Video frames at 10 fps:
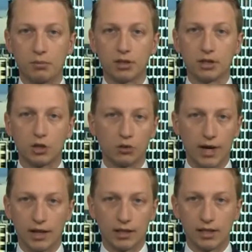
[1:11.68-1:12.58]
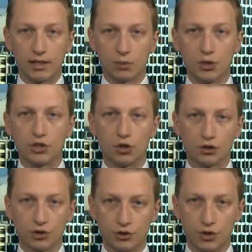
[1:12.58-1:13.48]
the political reality is we
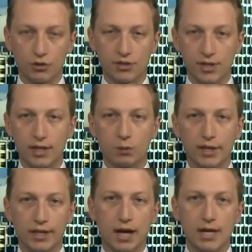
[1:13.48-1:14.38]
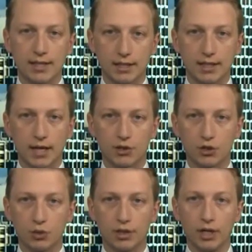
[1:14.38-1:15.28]
don't control the Senate. We can't dictate
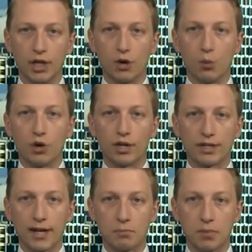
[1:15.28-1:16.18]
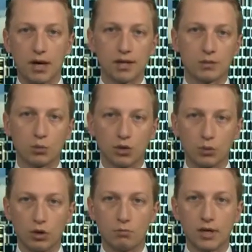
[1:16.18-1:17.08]
to it what it can pass and what it
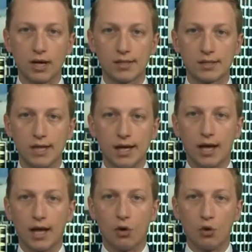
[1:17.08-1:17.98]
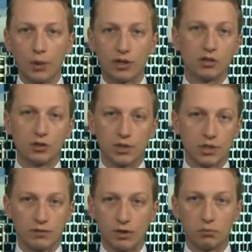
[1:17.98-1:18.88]
won't pass. Uh, all we can do is
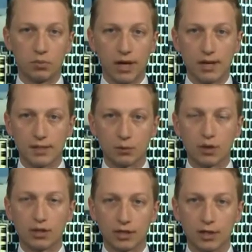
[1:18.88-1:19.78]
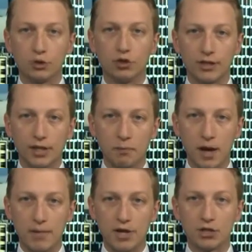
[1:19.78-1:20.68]
develop plans that we think are good and that
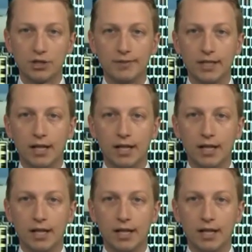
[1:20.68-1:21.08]
are measured,